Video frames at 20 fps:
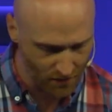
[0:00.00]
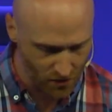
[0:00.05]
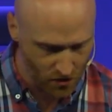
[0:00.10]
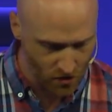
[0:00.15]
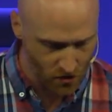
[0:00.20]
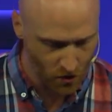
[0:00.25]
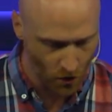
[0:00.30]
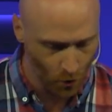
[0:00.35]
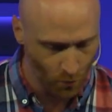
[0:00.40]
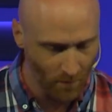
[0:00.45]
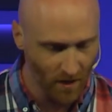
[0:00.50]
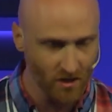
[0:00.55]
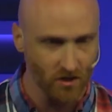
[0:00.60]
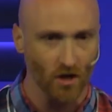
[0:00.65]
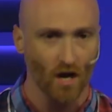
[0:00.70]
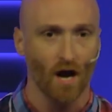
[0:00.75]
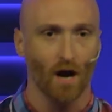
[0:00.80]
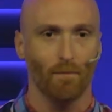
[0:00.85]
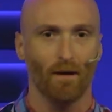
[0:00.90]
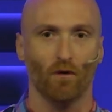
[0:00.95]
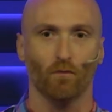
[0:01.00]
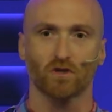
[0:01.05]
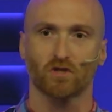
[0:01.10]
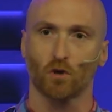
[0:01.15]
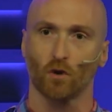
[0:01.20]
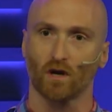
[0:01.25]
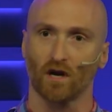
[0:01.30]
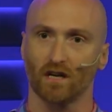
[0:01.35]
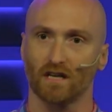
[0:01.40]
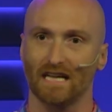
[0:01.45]
so much about what's
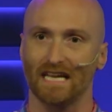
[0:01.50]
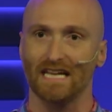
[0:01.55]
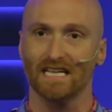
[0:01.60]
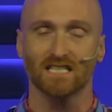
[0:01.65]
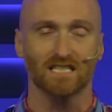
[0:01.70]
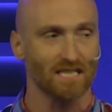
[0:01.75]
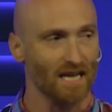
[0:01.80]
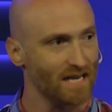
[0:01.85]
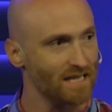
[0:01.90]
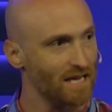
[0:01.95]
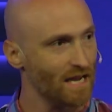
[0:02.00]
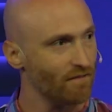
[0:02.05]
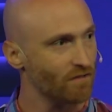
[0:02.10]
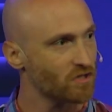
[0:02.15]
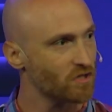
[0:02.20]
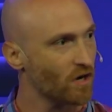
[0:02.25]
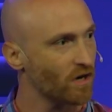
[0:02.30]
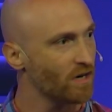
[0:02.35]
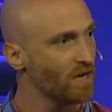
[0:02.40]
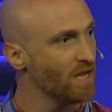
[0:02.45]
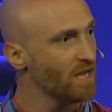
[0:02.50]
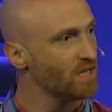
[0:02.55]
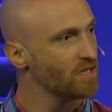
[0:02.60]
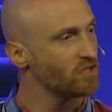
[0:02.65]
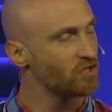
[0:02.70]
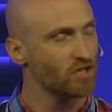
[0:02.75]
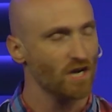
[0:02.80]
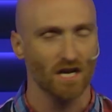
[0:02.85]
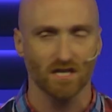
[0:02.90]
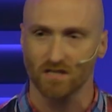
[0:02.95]
going on inside David's heart,
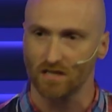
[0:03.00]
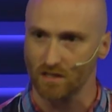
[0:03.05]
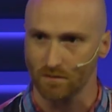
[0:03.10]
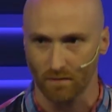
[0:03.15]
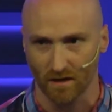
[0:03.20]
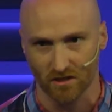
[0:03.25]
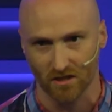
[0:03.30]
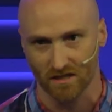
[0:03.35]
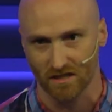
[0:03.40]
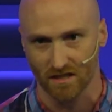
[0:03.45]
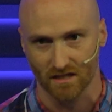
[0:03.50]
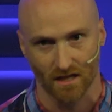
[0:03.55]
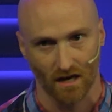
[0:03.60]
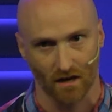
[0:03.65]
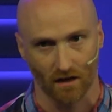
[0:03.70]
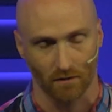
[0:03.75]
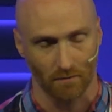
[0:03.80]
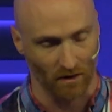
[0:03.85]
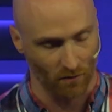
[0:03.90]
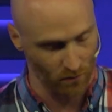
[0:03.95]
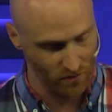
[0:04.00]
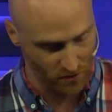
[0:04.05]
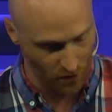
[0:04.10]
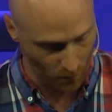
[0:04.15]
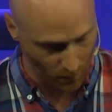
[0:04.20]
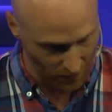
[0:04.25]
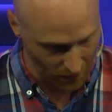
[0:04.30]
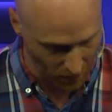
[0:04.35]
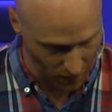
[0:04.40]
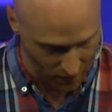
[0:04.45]
just as much as he's caring about what's
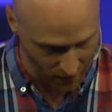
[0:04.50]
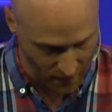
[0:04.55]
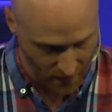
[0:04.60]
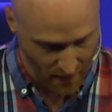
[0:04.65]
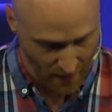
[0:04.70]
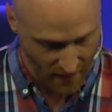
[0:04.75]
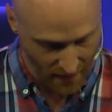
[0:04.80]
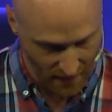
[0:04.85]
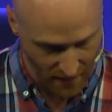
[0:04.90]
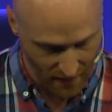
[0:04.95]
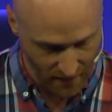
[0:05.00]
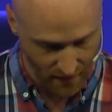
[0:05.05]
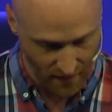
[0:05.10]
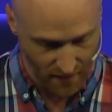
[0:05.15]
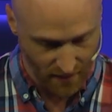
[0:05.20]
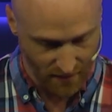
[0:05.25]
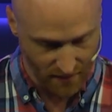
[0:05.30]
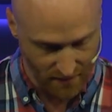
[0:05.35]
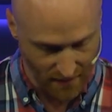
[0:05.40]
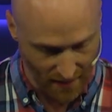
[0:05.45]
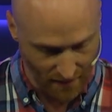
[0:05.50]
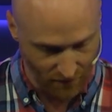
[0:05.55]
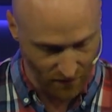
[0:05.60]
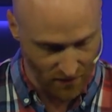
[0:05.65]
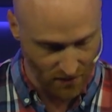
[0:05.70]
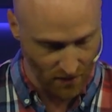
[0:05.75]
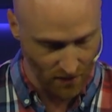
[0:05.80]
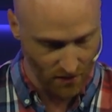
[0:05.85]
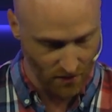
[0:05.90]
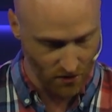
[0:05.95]
going on in
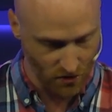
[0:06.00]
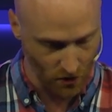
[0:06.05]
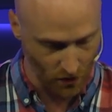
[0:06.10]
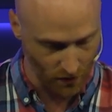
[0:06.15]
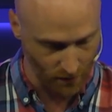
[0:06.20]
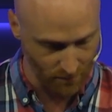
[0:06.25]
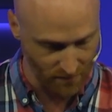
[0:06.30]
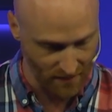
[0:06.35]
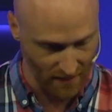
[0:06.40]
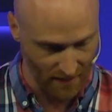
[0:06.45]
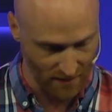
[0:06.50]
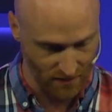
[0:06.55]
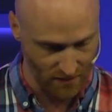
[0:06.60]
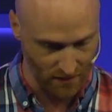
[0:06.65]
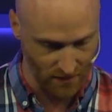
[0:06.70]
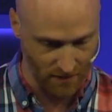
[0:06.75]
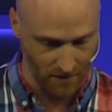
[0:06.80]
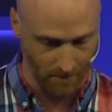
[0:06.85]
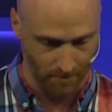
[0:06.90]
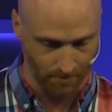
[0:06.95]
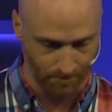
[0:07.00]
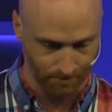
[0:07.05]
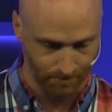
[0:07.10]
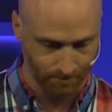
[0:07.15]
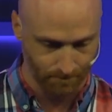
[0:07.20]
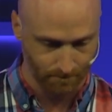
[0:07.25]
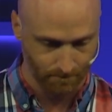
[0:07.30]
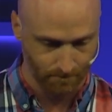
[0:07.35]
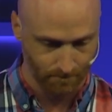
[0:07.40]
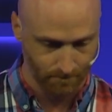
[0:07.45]
David's circumstances.
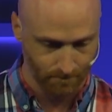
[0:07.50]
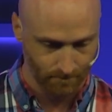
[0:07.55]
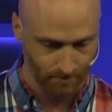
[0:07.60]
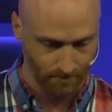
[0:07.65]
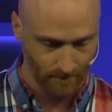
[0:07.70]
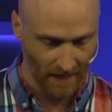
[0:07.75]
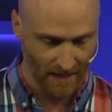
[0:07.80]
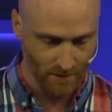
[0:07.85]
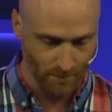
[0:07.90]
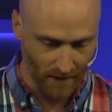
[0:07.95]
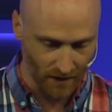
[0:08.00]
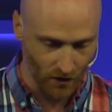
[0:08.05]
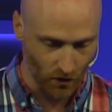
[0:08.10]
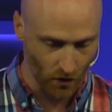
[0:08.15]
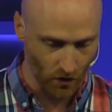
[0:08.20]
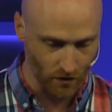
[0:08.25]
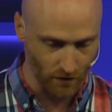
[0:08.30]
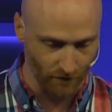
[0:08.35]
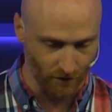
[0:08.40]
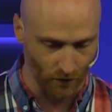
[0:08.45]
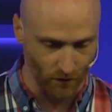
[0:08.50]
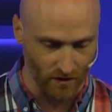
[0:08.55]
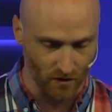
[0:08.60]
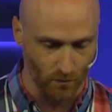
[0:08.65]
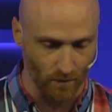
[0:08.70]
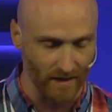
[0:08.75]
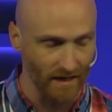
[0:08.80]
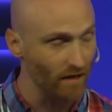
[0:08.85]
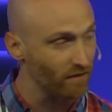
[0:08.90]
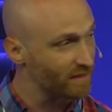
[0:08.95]
That's my encouragement for you this
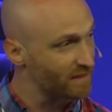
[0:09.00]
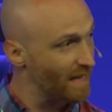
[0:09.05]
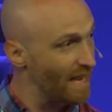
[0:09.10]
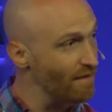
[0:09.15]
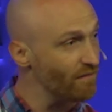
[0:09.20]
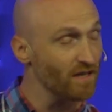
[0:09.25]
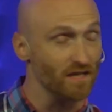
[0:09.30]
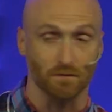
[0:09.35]
week. Now, David is